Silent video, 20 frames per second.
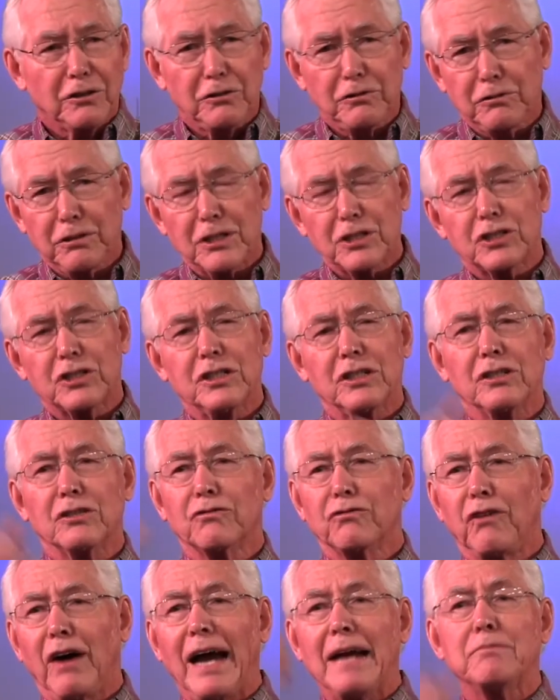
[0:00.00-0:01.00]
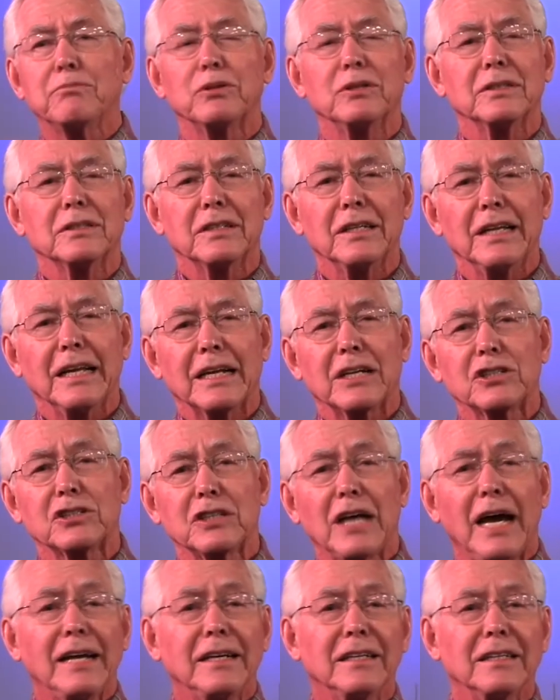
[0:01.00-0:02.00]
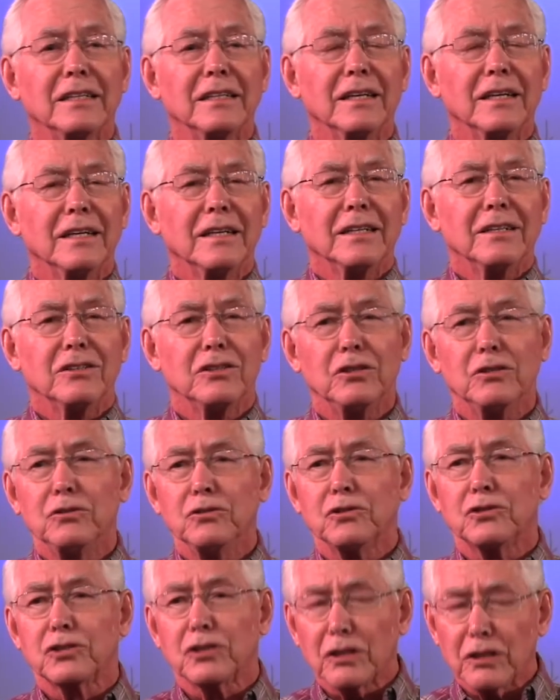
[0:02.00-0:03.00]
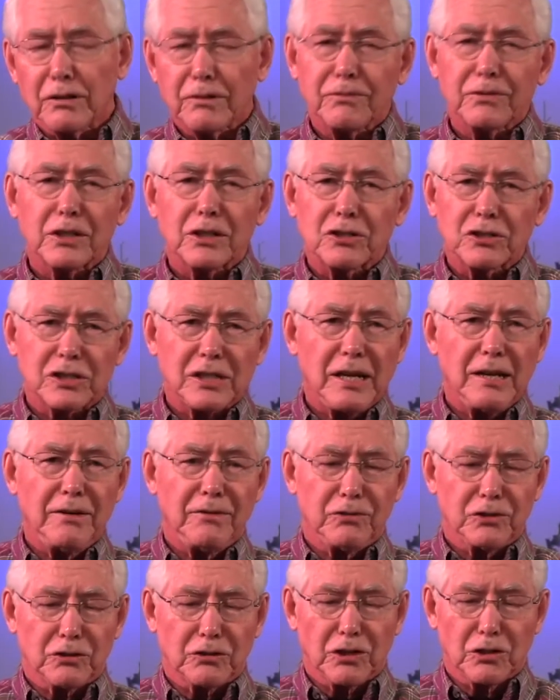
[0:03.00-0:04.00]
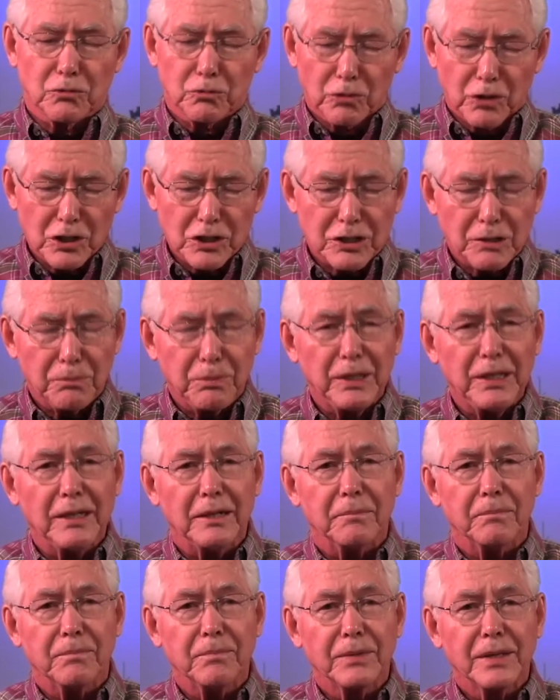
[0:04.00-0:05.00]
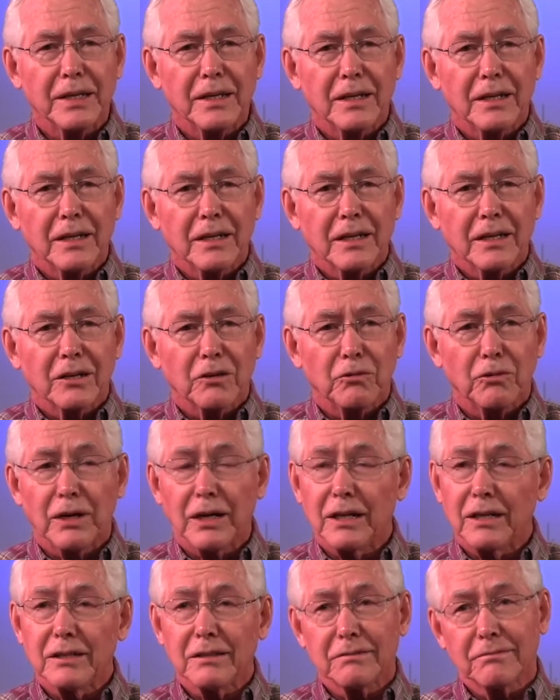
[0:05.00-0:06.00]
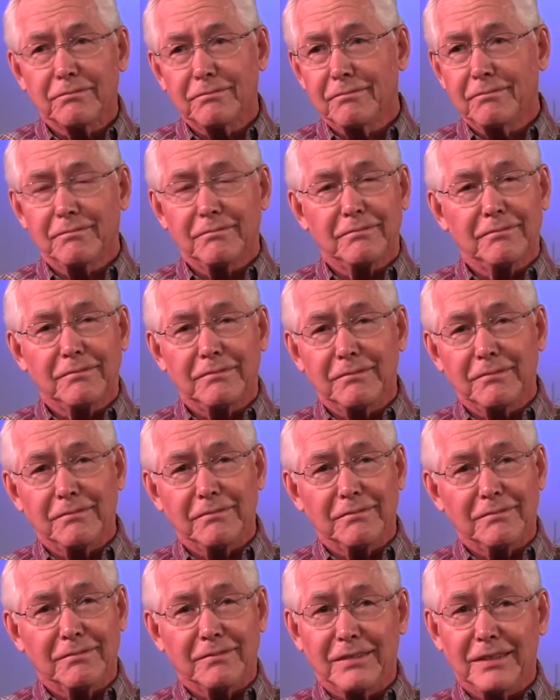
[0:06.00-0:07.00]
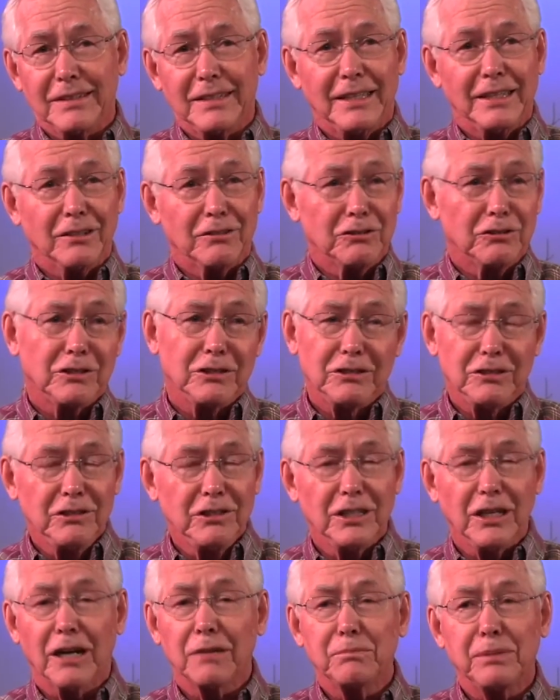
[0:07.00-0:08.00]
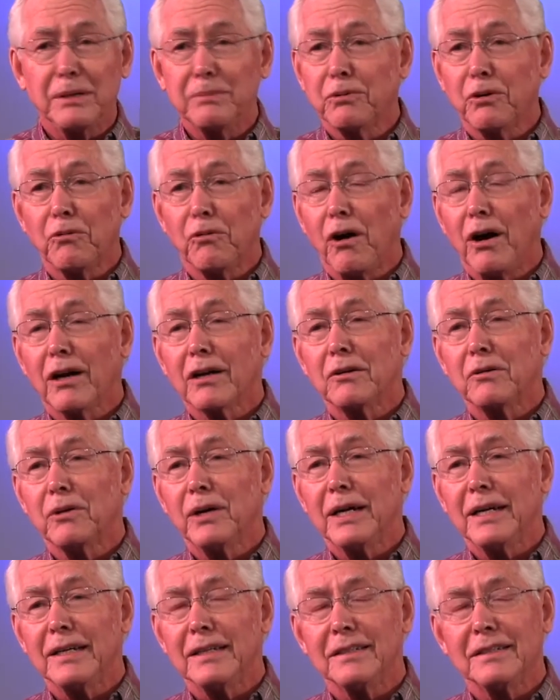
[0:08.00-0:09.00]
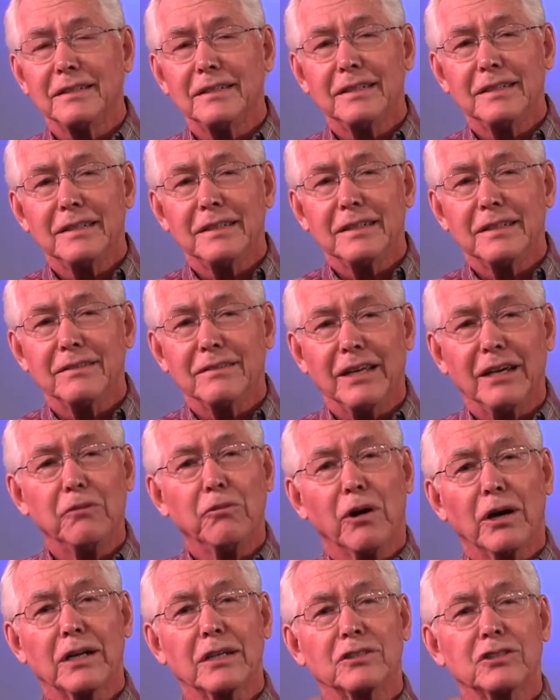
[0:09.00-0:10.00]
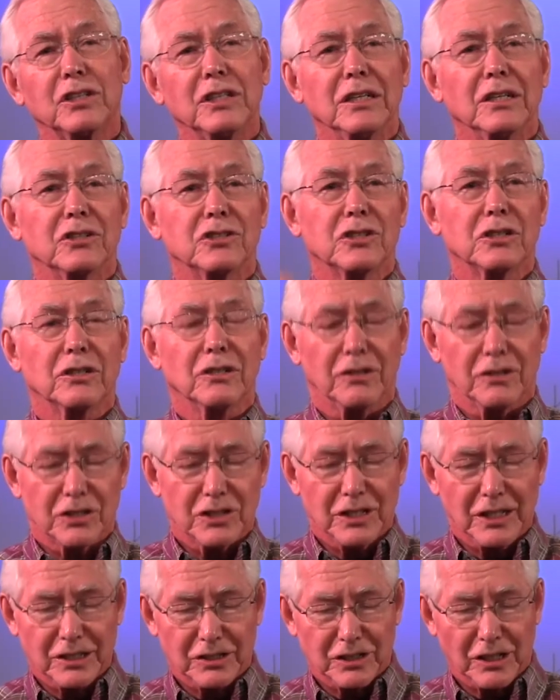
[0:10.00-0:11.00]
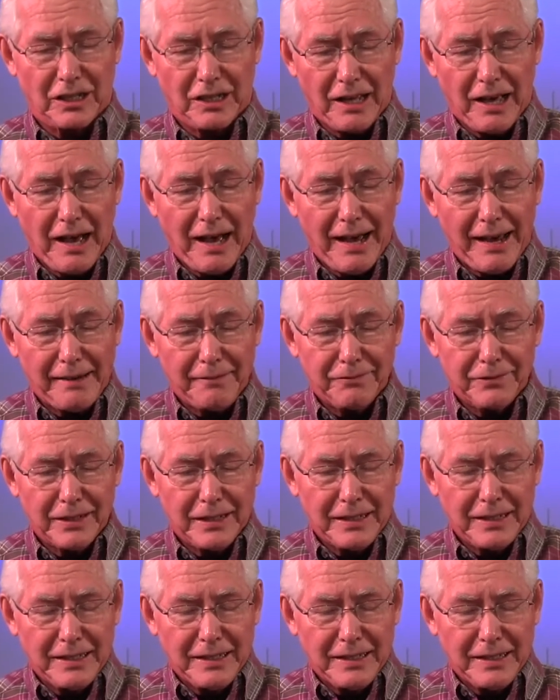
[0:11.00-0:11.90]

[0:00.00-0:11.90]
Christians vibrant and excited to serve their Savior and worship Him, well, the young people walk away. They want to see a church that's alive.